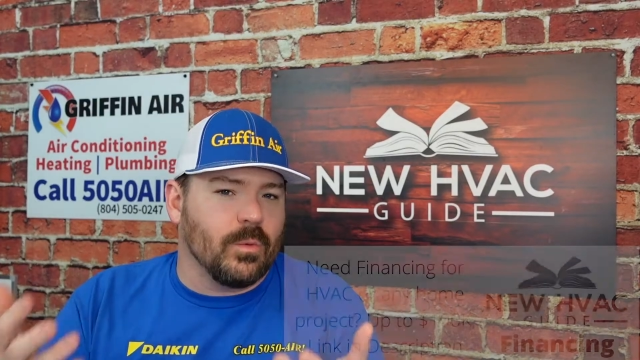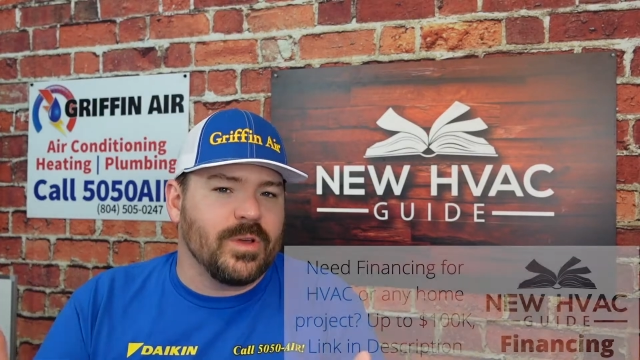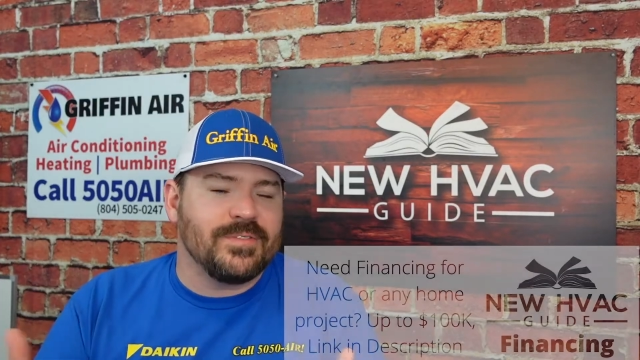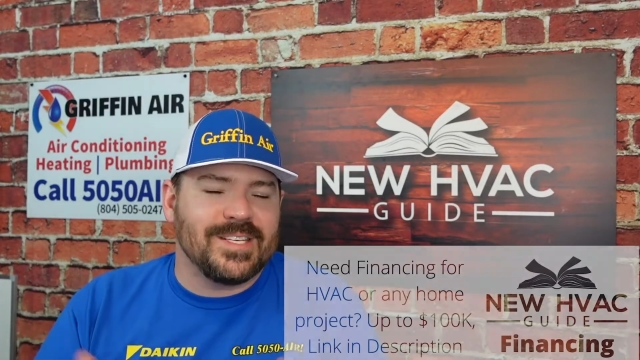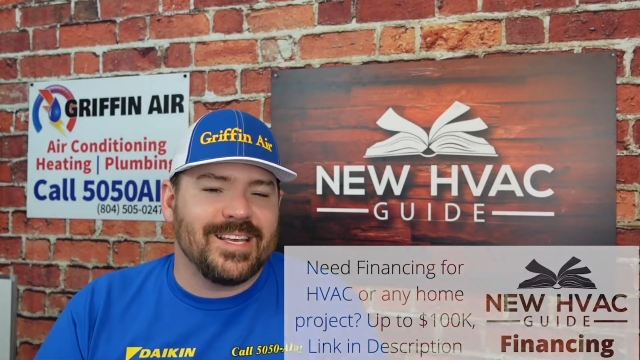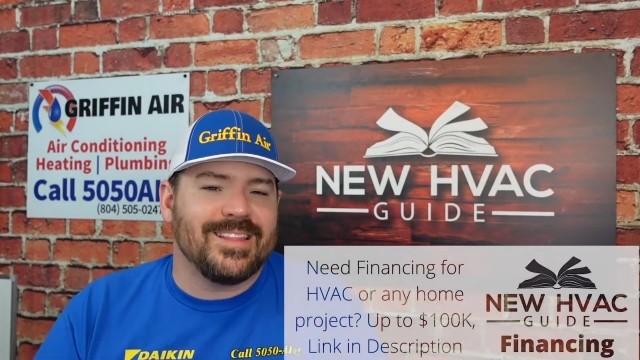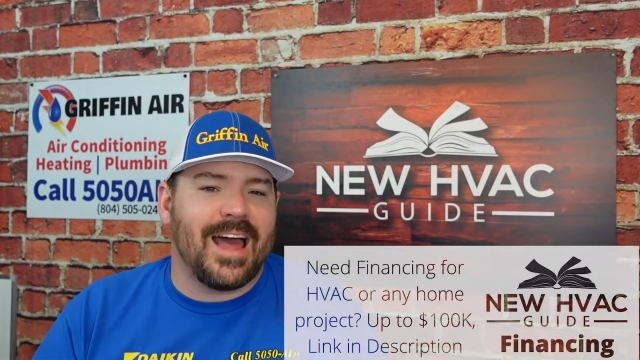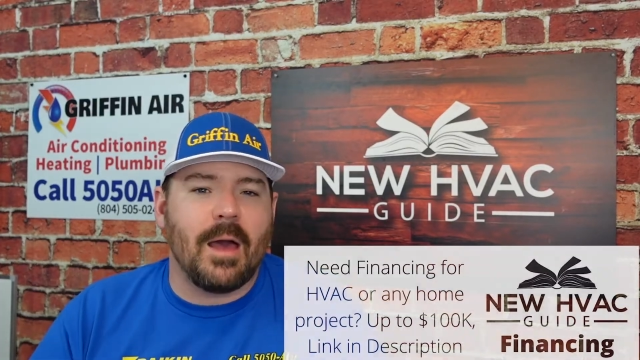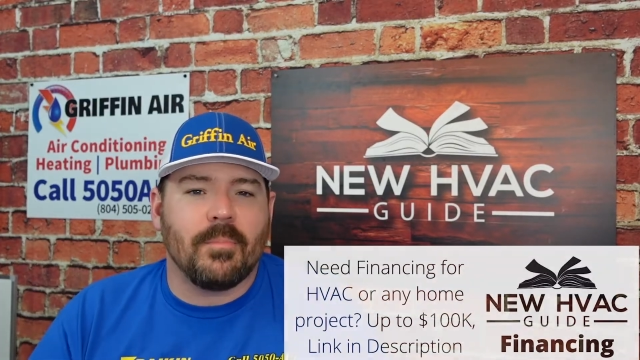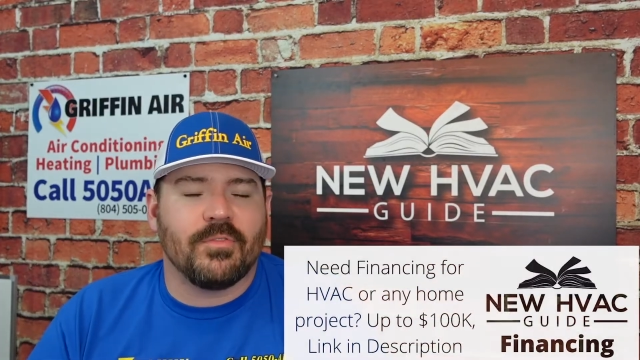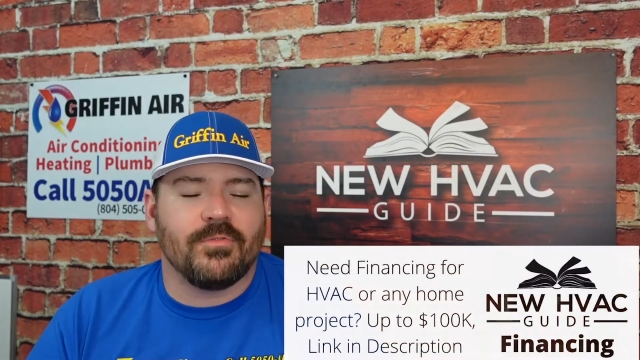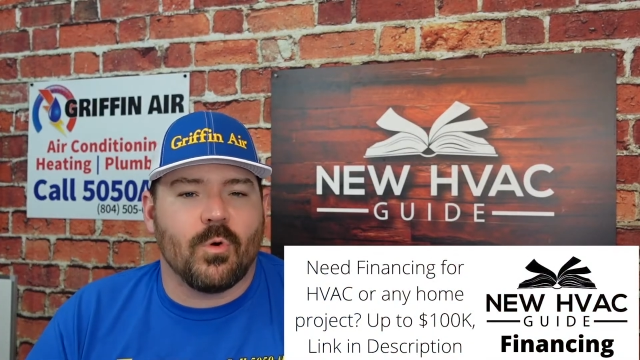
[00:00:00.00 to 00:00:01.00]
We've seen
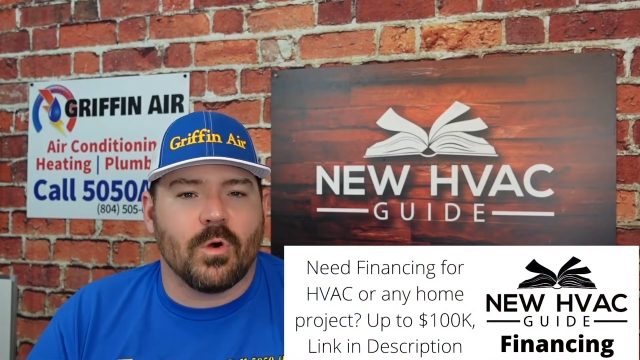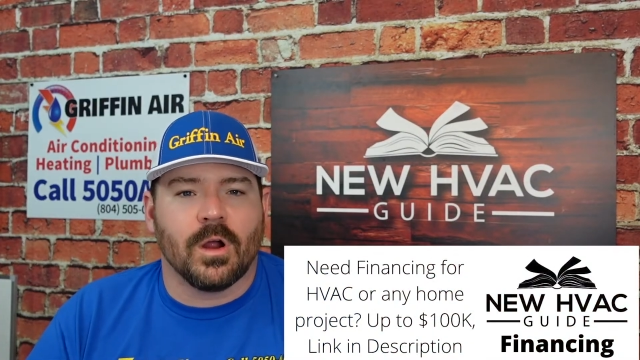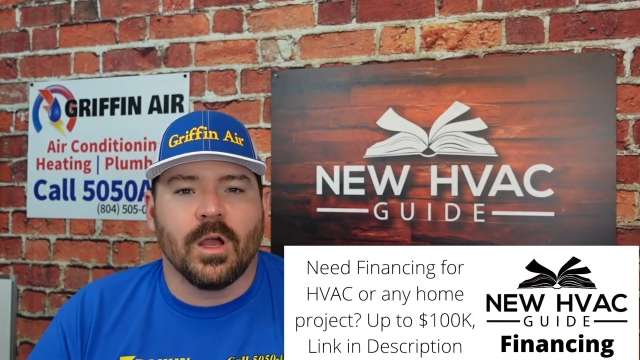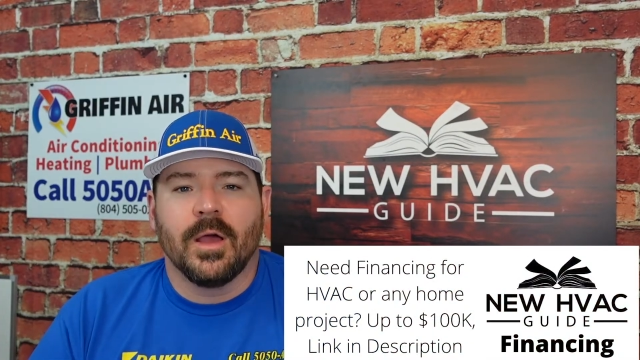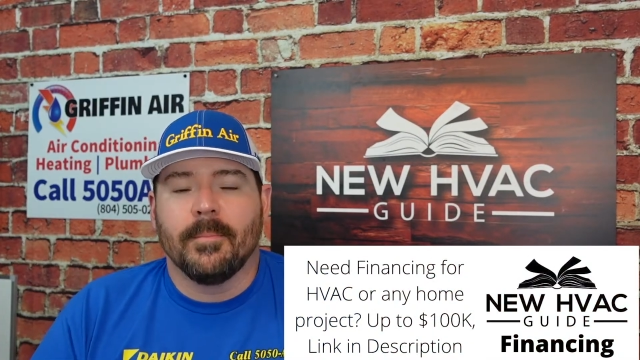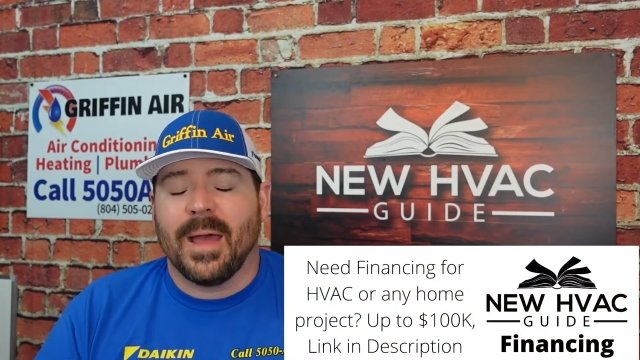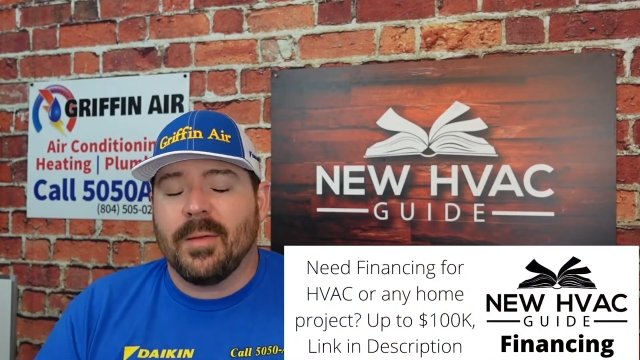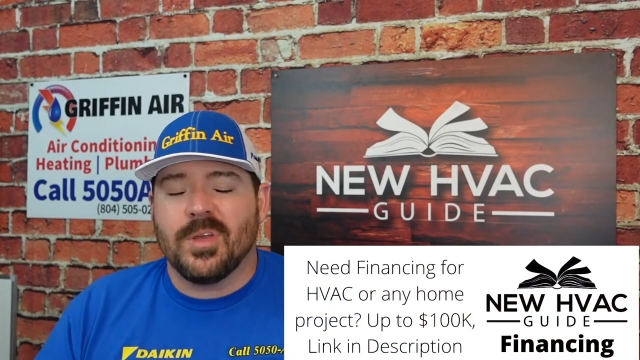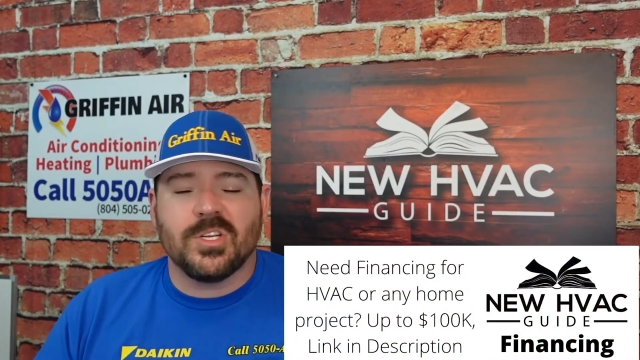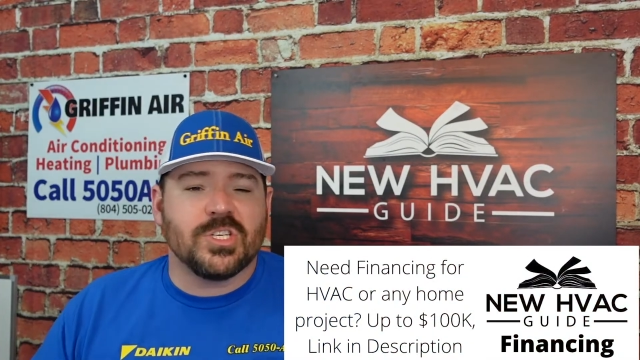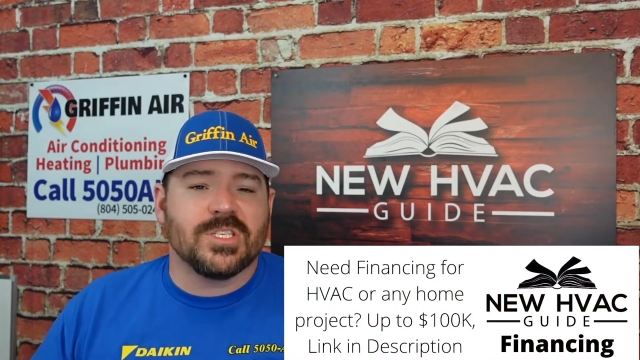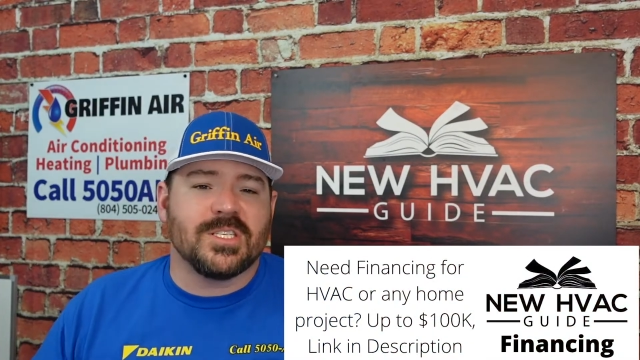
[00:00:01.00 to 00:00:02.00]
that before. Maybe
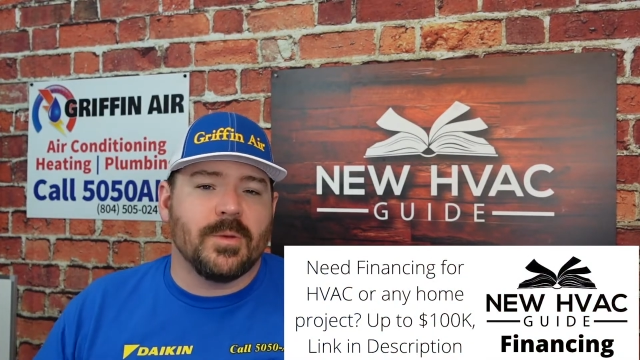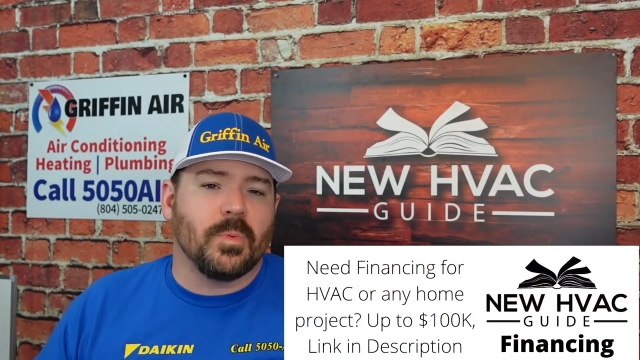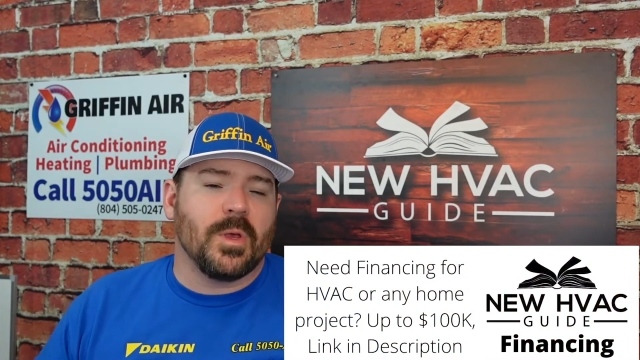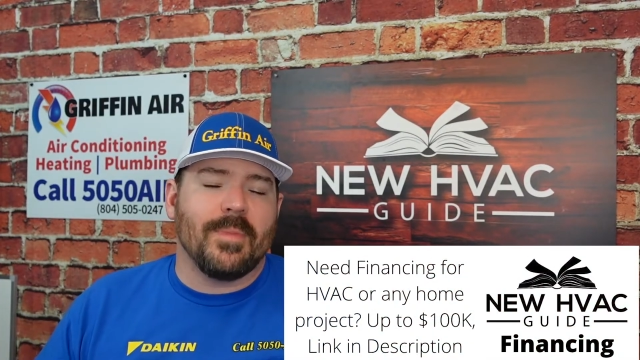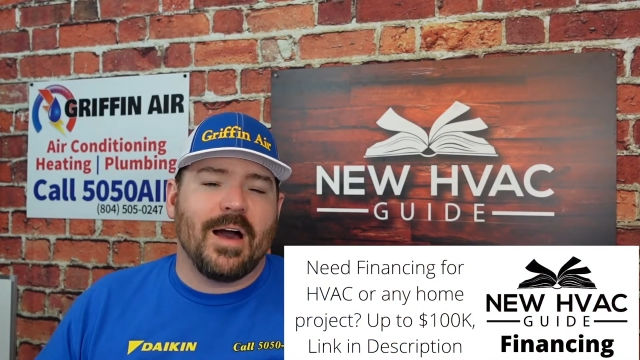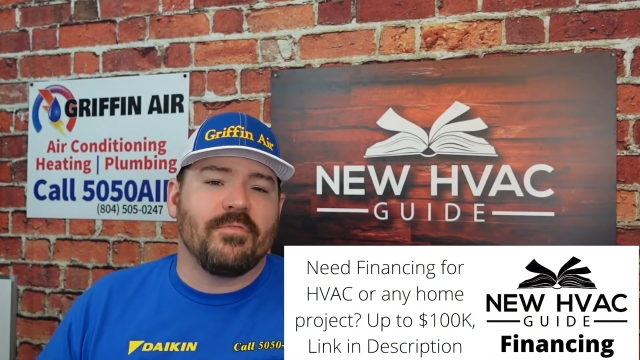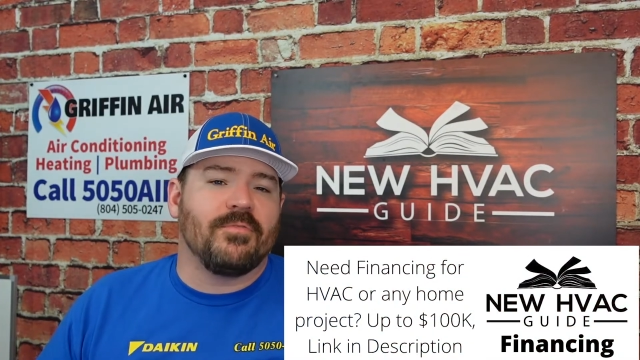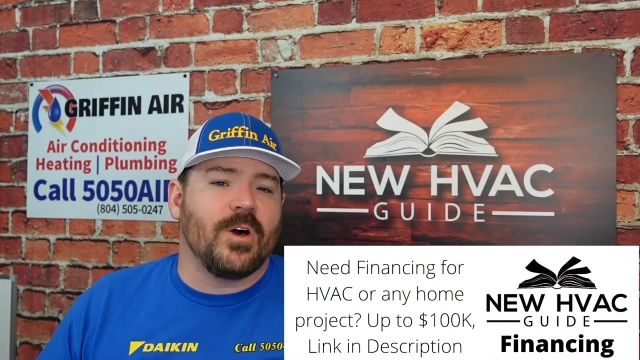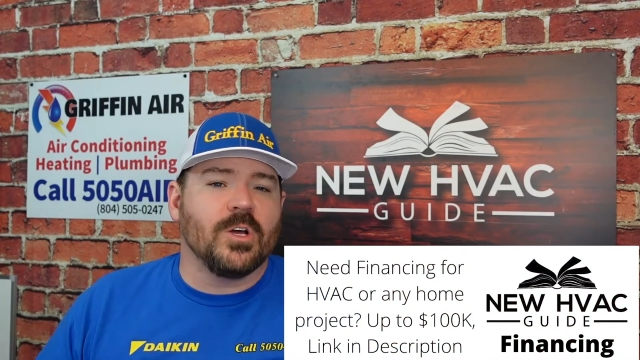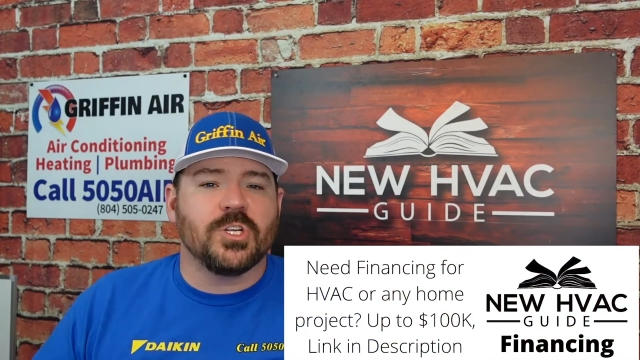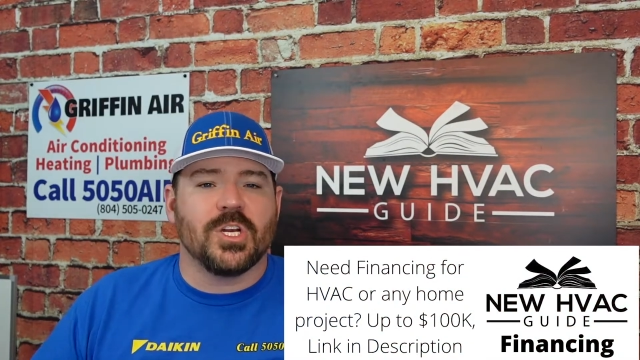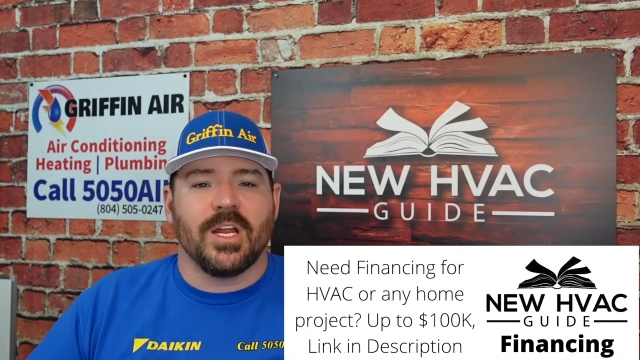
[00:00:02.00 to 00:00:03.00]
it's just simply
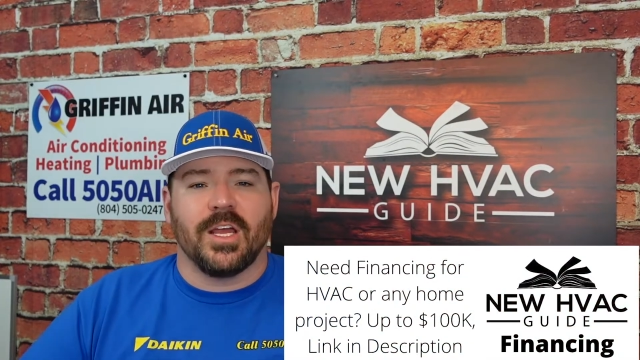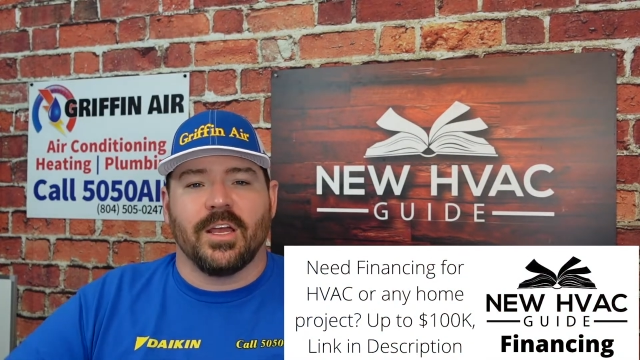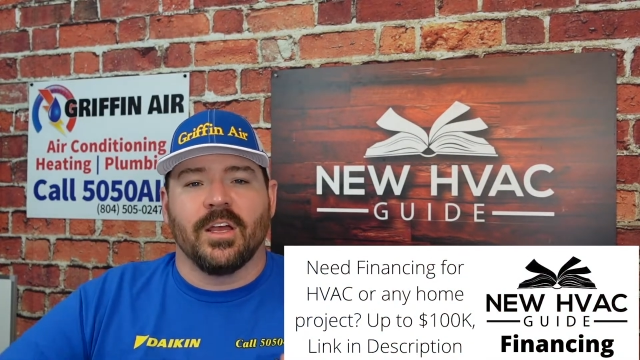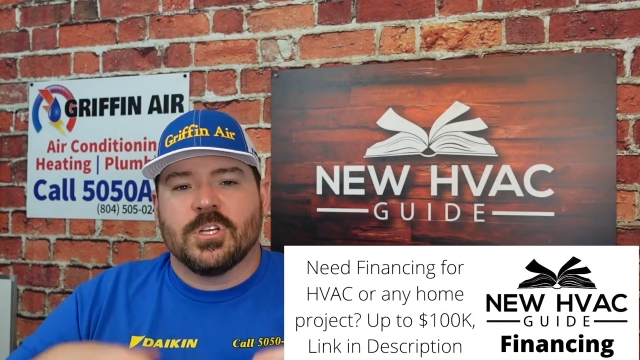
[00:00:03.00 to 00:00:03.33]
malfunctioning.